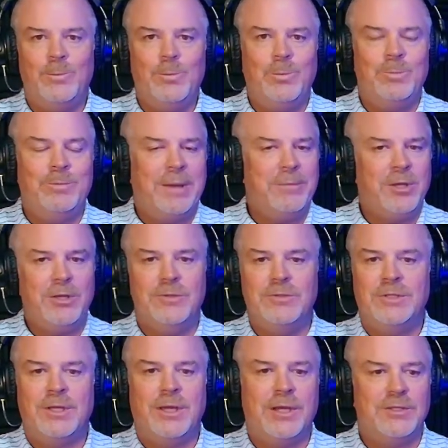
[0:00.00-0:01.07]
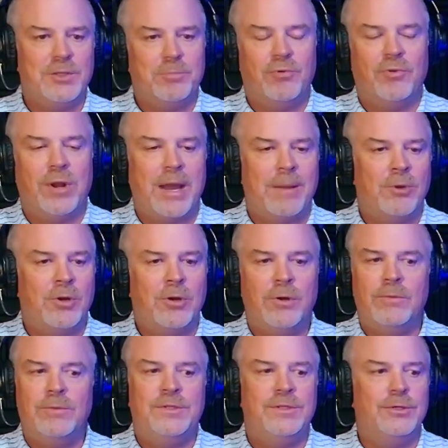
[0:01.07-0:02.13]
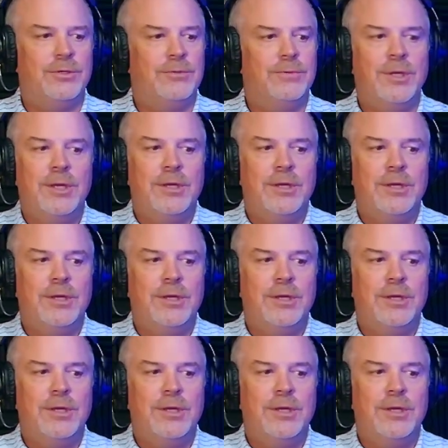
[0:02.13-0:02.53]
maybe using it as a primer to,